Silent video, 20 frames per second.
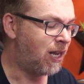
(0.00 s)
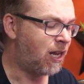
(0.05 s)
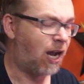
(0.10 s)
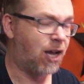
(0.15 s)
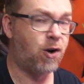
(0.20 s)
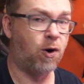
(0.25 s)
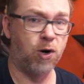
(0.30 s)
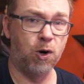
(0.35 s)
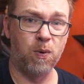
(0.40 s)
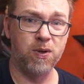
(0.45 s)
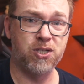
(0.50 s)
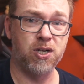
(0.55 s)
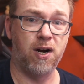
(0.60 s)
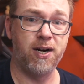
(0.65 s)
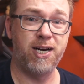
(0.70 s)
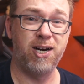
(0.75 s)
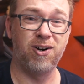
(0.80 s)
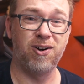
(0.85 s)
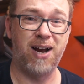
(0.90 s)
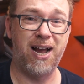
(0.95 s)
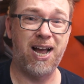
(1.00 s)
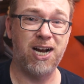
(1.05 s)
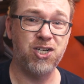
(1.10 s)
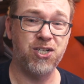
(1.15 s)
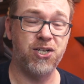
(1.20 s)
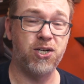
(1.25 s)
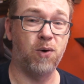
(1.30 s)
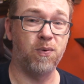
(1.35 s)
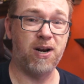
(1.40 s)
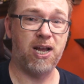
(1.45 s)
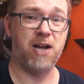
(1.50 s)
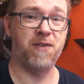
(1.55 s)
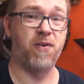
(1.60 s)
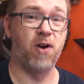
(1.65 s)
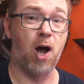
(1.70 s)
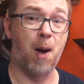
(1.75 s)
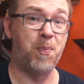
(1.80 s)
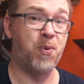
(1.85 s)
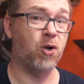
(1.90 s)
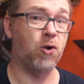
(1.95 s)
I don't know what's on here. I actually don't have an
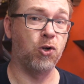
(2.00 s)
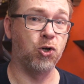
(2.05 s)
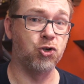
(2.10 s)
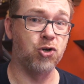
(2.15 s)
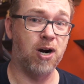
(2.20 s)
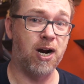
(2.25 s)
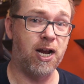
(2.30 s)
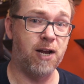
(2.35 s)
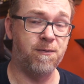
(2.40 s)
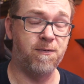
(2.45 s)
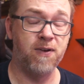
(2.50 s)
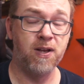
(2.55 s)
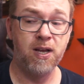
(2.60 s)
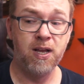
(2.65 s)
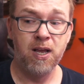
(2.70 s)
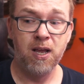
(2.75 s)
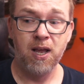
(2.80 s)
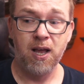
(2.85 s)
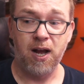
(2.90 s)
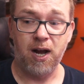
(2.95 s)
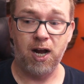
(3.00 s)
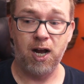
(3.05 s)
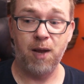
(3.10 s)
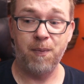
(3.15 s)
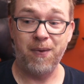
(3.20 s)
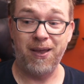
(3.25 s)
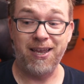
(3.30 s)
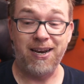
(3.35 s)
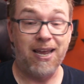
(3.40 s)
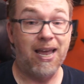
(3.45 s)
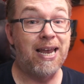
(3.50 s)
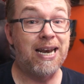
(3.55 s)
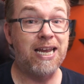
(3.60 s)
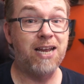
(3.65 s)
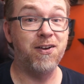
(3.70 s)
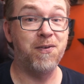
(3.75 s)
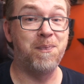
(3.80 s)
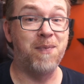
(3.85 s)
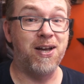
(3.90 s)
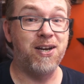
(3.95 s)
optical drive um, in any
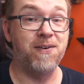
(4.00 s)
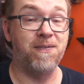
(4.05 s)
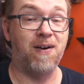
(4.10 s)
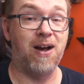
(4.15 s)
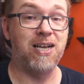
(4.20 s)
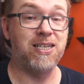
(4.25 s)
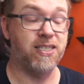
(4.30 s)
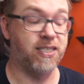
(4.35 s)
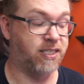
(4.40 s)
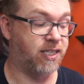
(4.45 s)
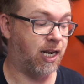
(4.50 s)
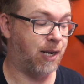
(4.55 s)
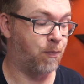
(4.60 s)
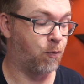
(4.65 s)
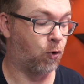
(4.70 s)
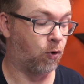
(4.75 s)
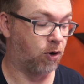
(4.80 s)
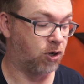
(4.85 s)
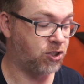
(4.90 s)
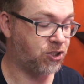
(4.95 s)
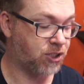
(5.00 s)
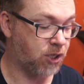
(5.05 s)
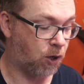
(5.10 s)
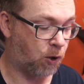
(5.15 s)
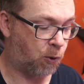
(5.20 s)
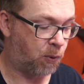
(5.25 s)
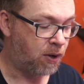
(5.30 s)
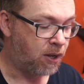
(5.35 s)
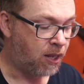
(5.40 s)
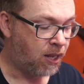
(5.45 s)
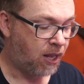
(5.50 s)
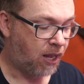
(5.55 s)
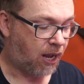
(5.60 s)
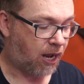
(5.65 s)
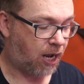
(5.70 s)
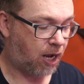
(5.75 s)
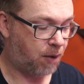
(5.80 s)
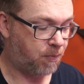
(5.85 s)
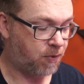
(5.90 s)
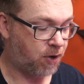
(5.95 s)
of my devices anymore. So
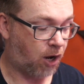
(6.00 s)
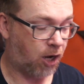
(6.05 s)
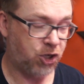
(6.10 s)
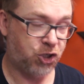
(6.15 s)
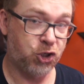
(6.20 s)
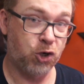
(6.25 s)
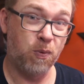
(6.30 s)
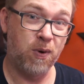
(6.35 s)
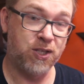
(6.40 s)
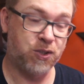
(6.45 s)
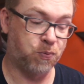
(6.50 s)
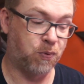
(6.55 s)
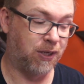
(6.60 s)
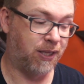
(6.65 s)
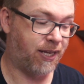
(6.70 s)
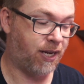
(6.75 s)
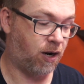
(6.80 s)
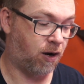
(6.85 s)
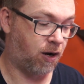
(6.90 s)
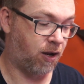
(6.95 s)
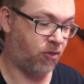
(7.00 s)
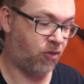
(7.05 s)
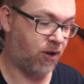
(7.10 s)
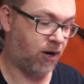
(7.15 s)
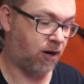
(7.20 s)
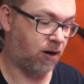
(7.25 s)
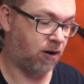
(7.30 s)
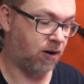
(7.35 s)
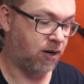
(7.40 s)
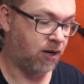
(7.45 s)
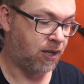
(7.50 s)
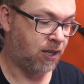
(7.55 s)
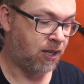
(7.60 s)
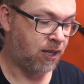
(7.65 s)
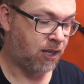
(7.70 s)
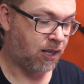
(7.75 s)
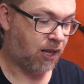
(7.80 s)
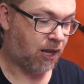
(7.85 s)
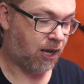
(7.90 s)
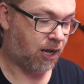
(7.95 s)
I'm um, not sure what's really on there.
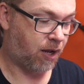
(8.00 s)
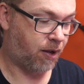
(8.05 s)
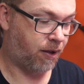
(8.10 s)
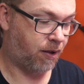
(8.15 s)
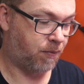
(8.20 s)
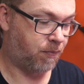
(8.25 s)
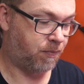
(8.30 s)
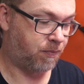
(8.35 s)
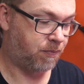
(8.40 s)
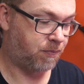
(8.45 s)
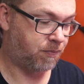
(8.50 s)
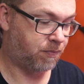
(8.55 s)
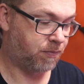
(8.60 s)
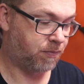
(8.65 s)
Um,